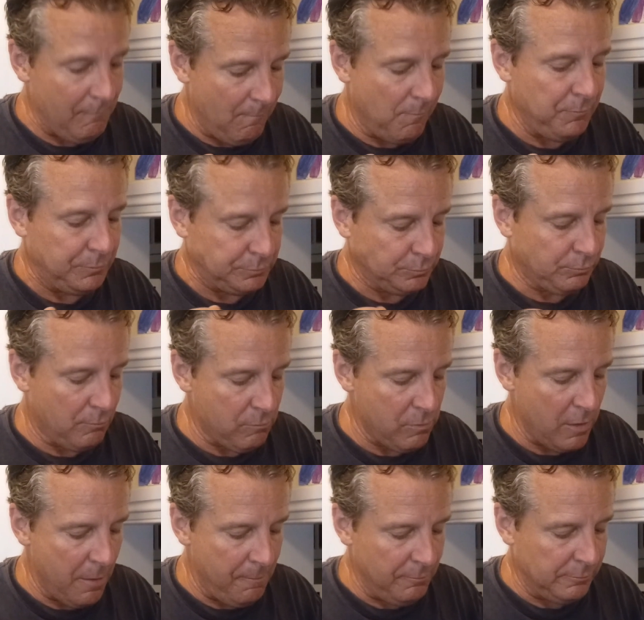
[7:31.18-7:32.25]
That would
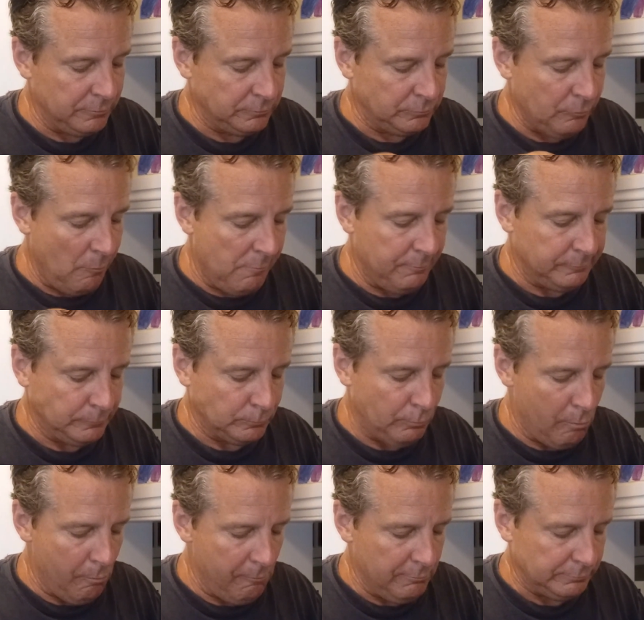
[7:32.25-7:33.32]
be improved by
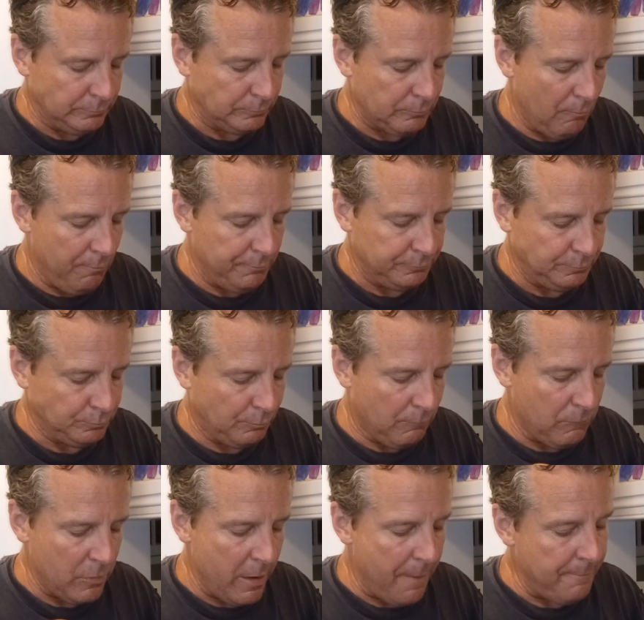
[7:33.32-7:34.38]
a giant
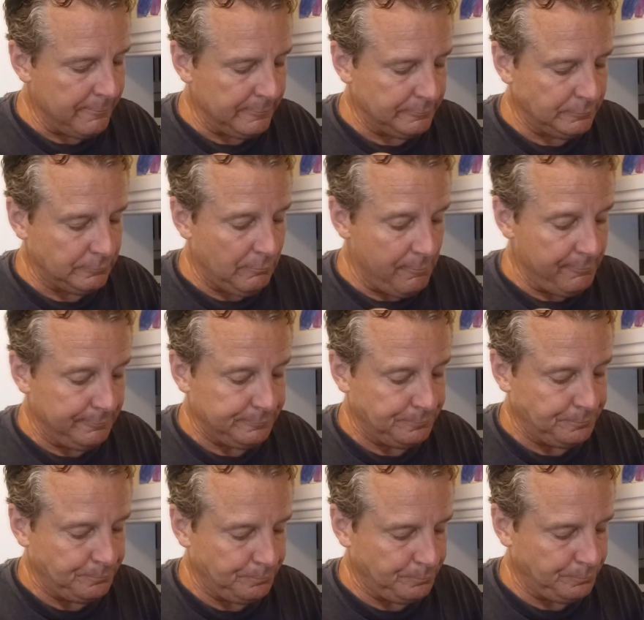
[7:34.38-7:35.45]

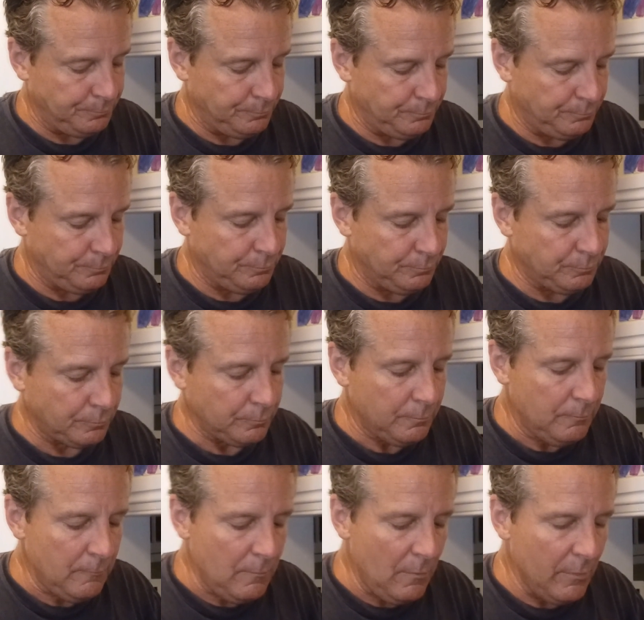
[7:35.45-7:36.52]
pint-sized dollop of
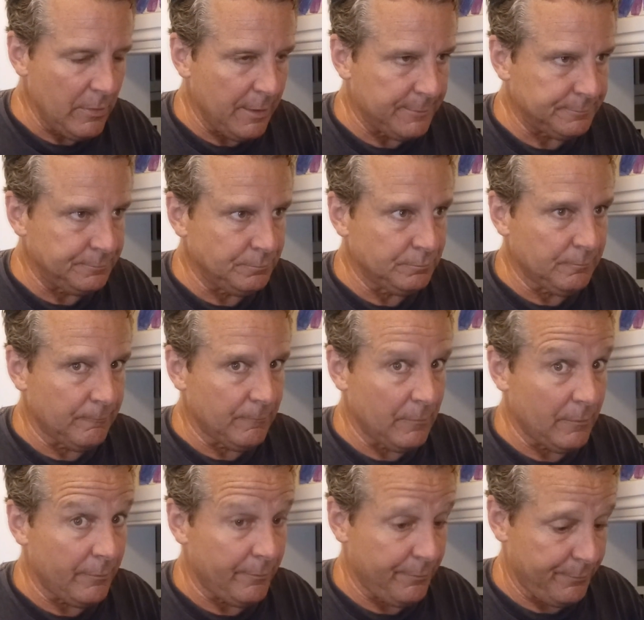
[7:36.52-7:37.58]
vanilla ice cream right
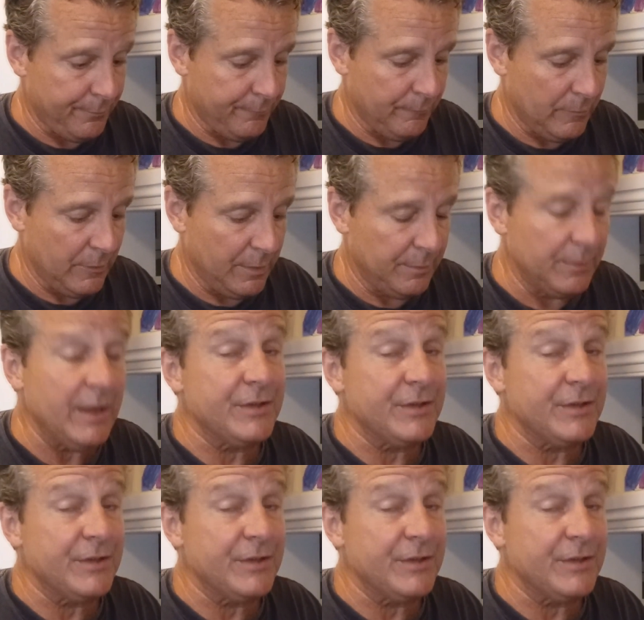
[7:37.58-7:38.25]
in the middle, perhaps?